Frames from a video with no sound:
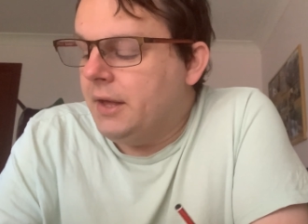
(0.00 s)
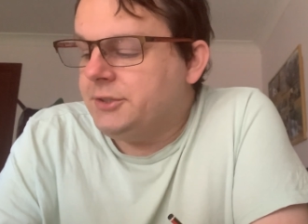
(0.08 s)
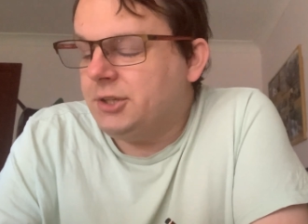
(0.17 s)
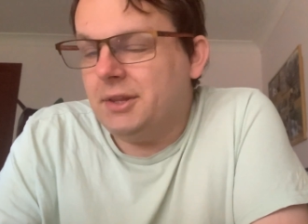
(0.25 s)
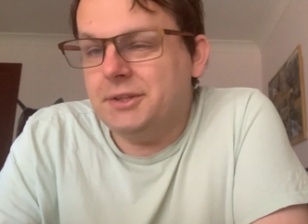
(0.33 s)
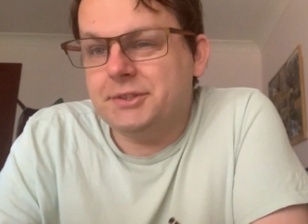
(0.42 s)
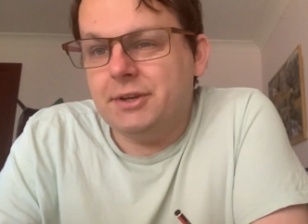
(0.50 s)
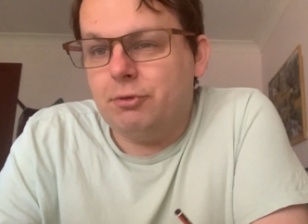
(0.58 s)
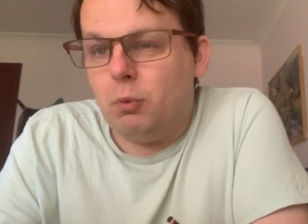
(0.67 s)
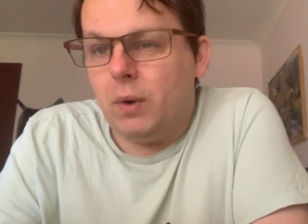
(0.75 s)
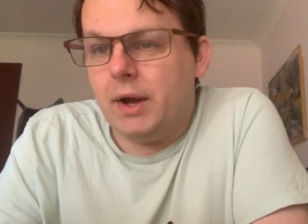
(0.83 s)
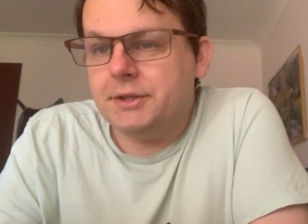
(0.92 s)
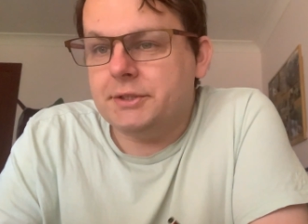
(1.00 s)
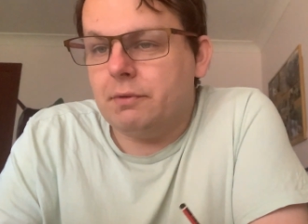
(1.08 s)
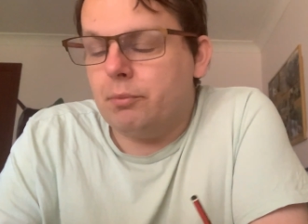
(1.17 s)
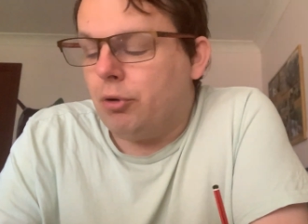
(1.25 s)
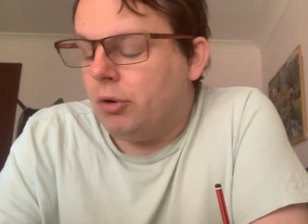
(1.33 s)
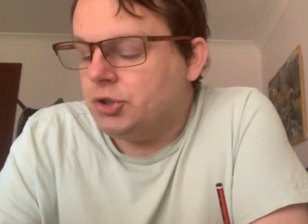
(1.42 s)
So there's different ways of
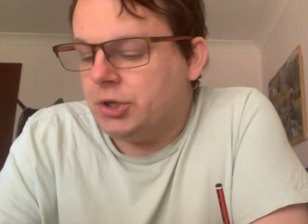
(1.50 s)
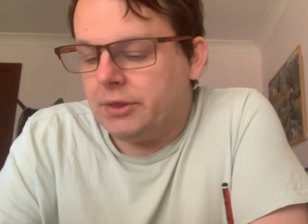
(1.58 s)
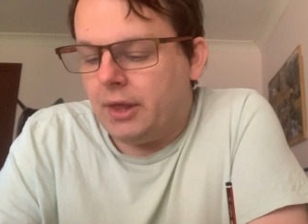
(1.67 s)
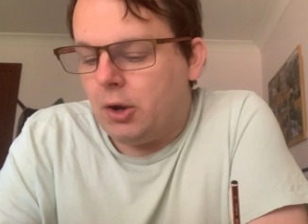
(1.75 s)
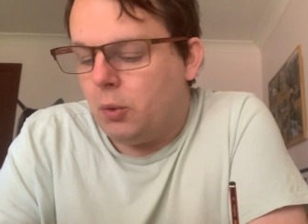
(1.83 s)
approaching that